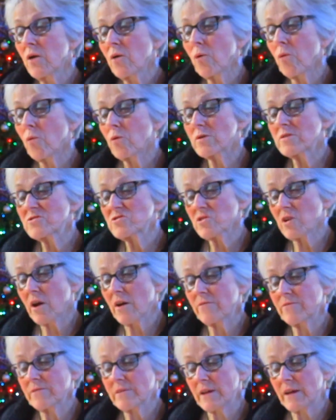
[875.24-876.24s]
Or
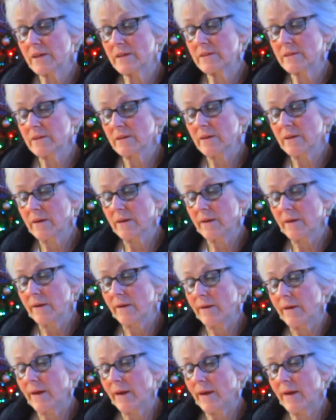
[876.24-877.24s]
soft light.
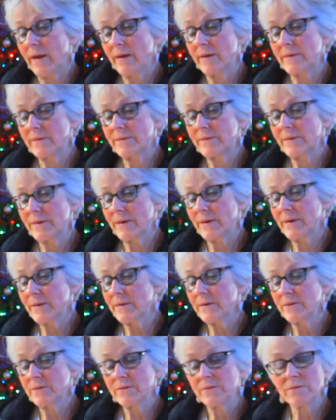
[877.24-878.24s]
And uh,
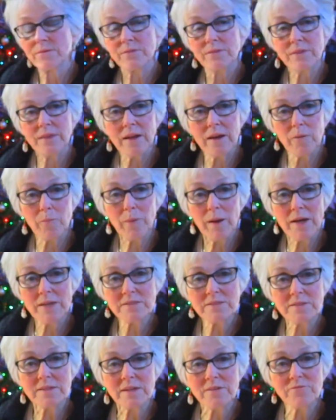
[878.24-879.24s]
they are
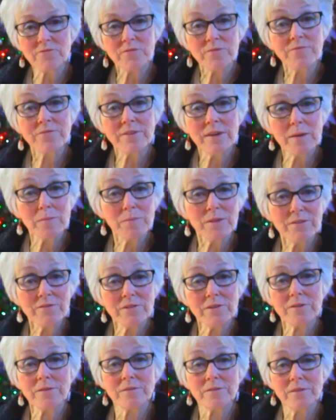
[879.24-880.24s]
passed on from family
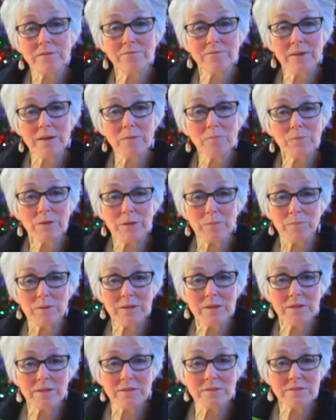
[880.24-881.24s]
to family
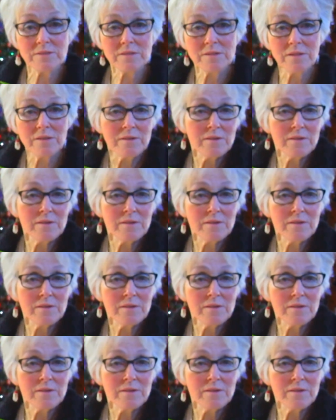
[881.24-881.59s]
because